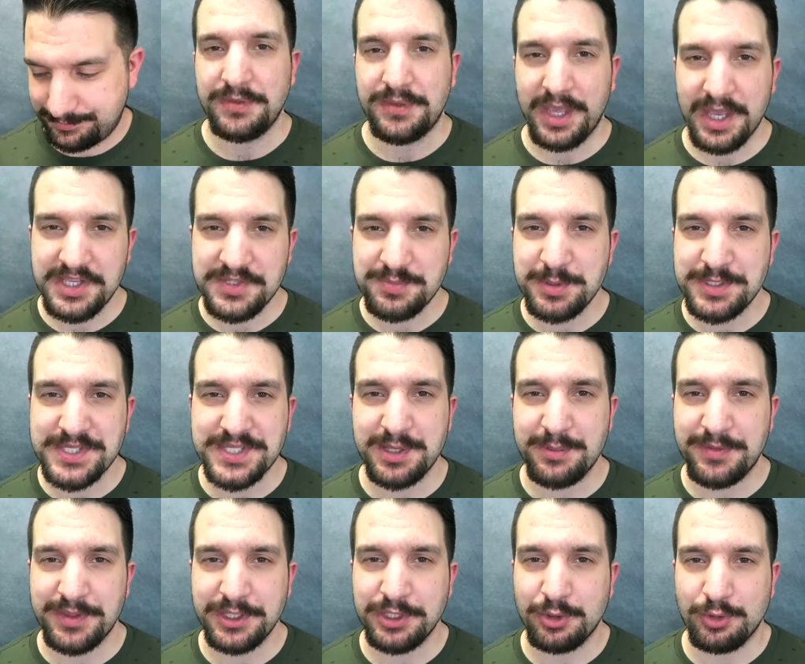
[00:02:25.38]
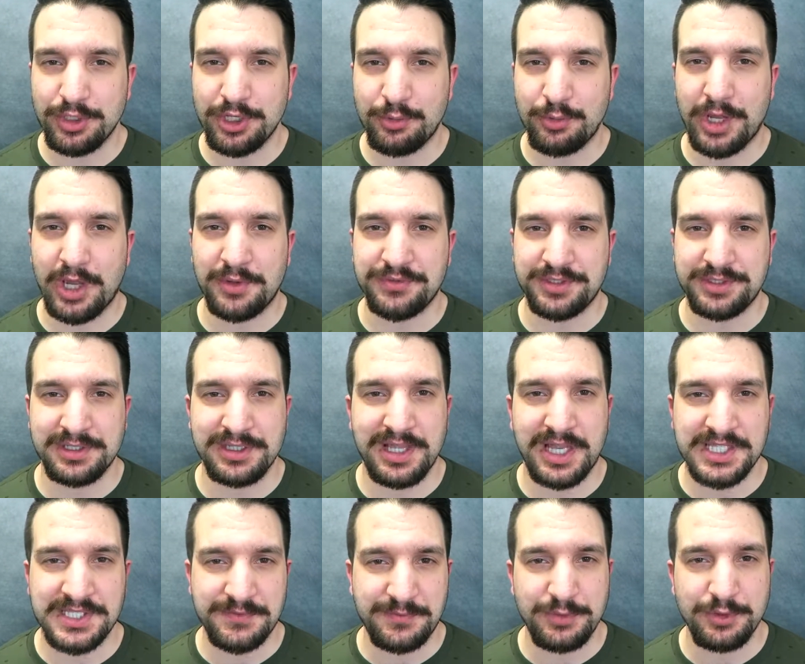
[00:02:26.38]
There has been something going around in the
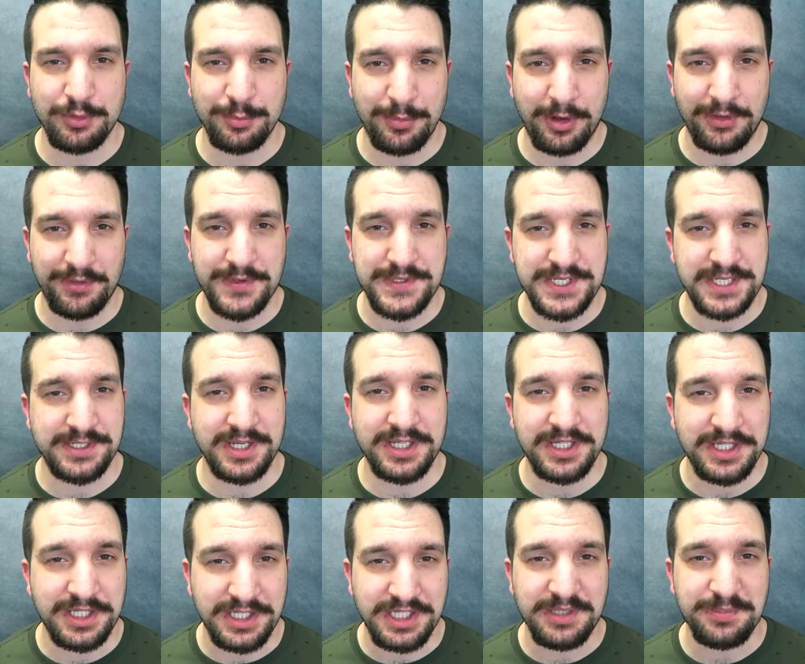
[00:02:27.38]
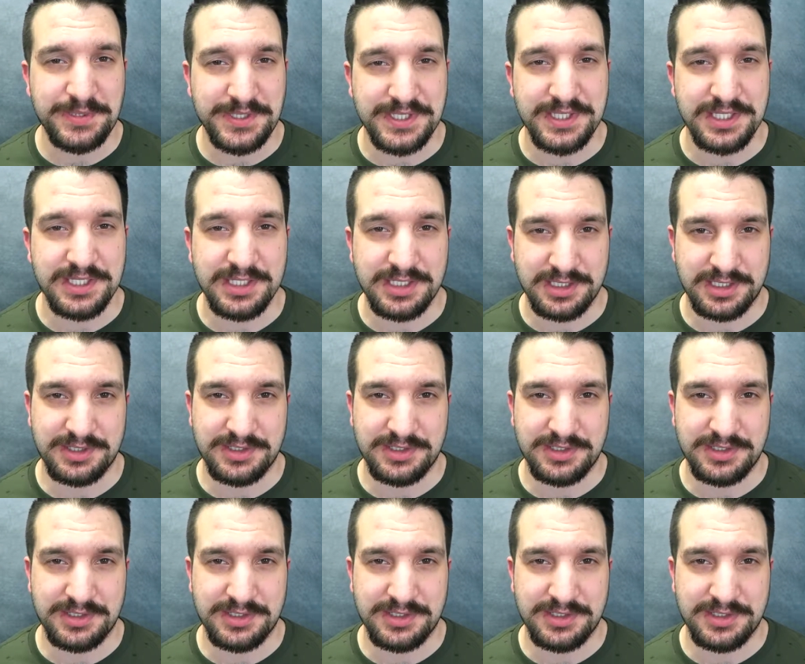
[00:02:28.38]
last few months and I keep seeing